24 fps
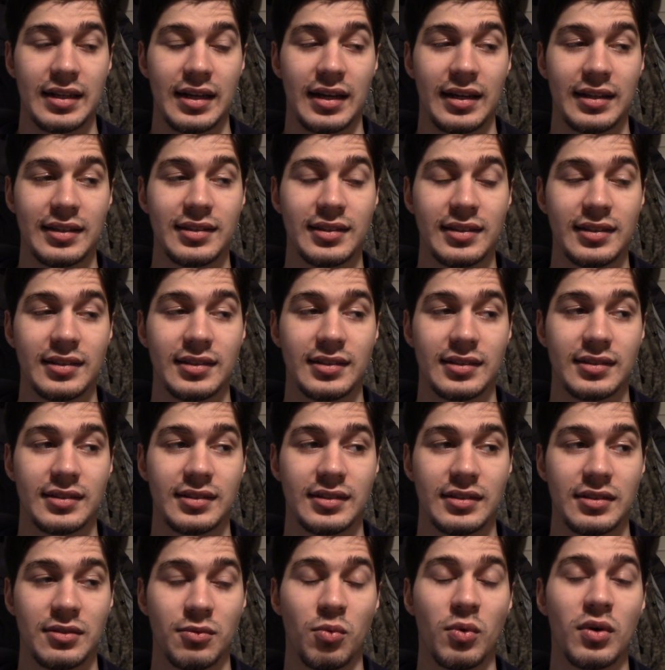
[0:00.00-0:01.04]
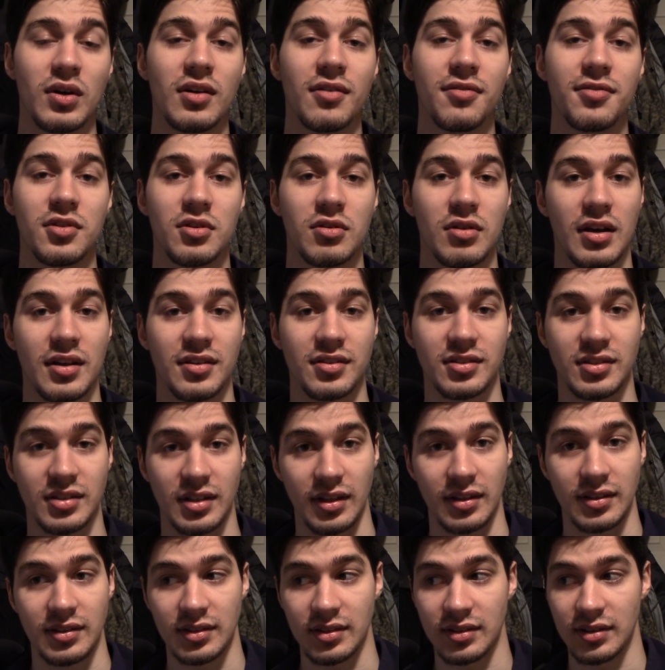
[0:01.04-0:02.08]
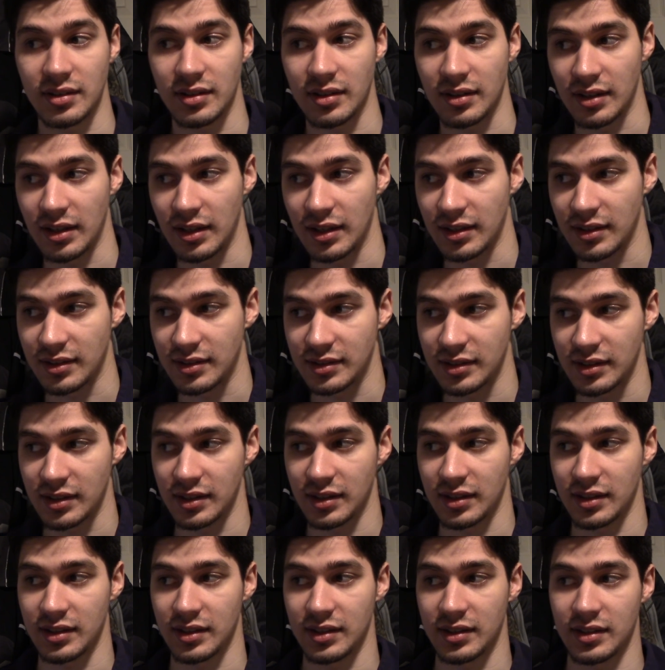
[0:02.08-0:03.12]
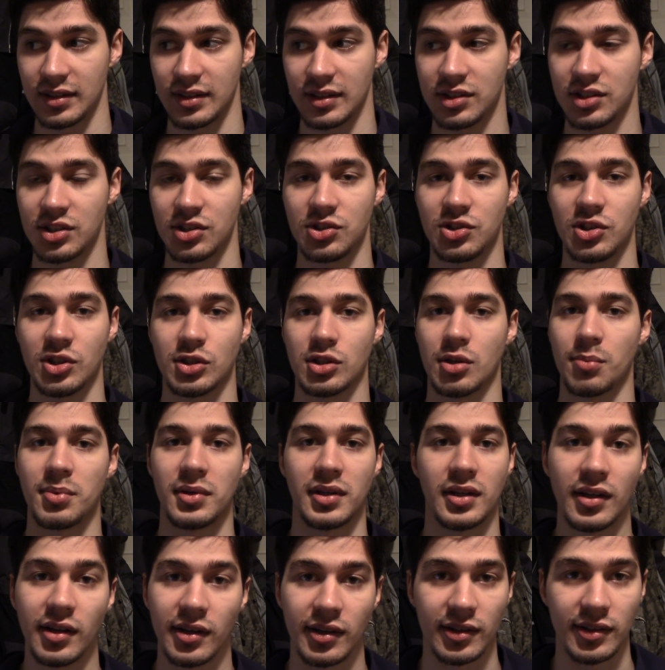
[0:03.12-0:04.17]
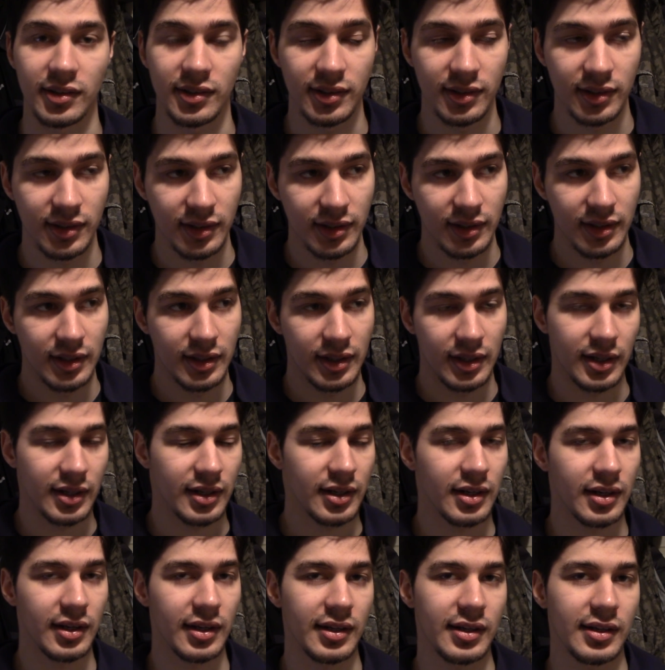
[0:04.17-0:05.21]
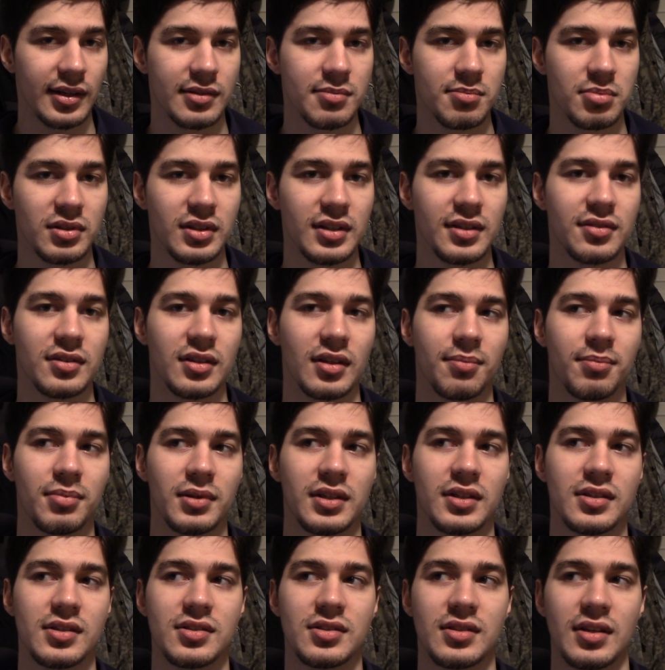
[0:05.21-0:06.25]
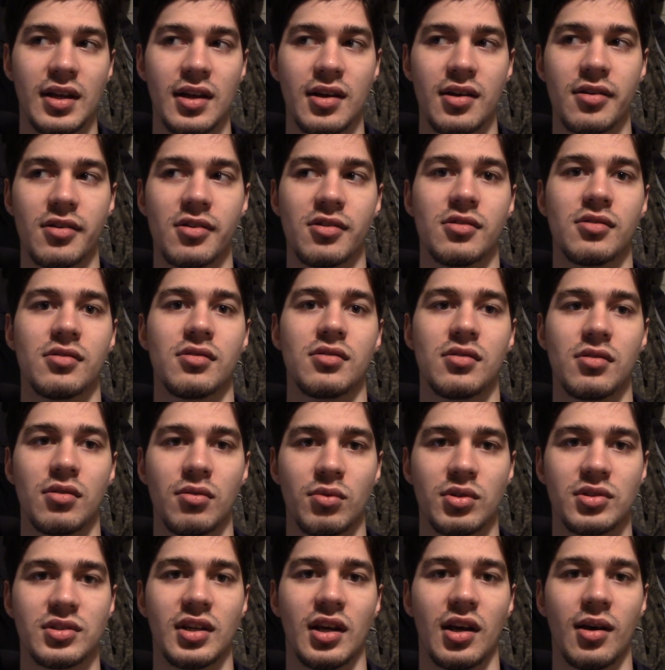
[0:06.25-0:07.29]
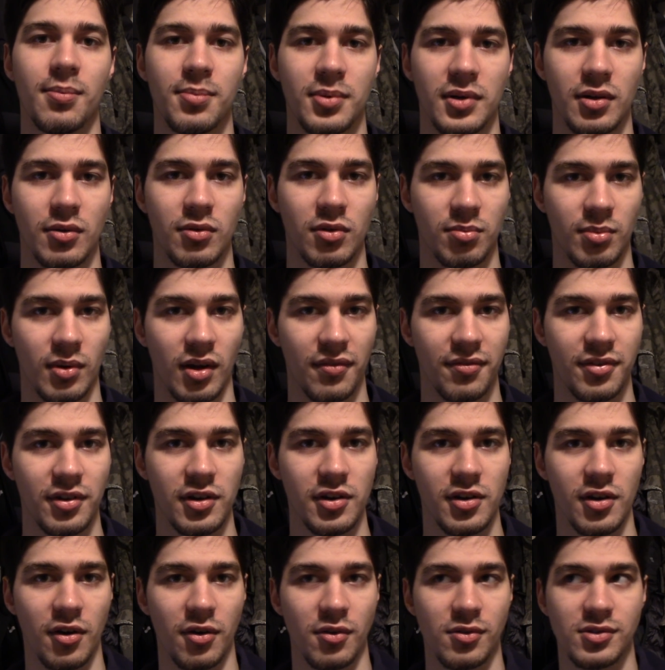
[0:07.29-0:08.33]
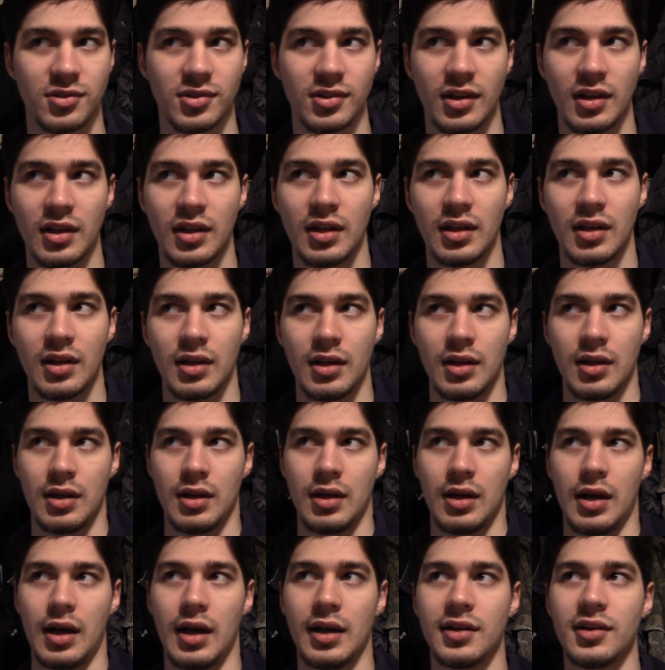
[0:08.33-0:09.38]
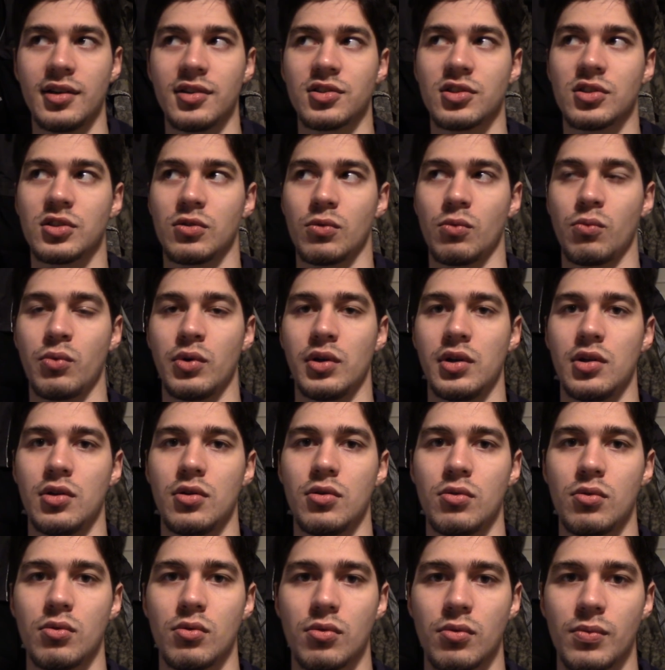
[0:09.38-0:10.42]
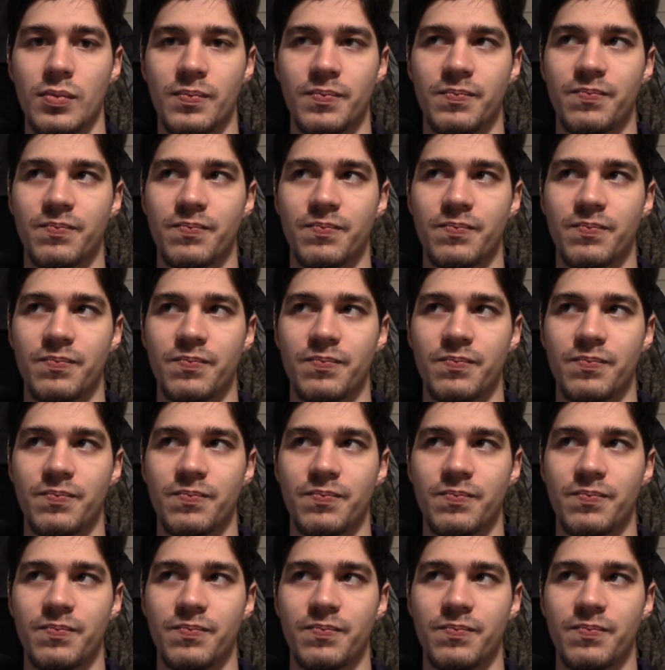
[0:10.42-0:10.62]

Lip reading: I think one of you has said that this is just the beginning, and I believe that, because now what's happening with my videos, I guess when you,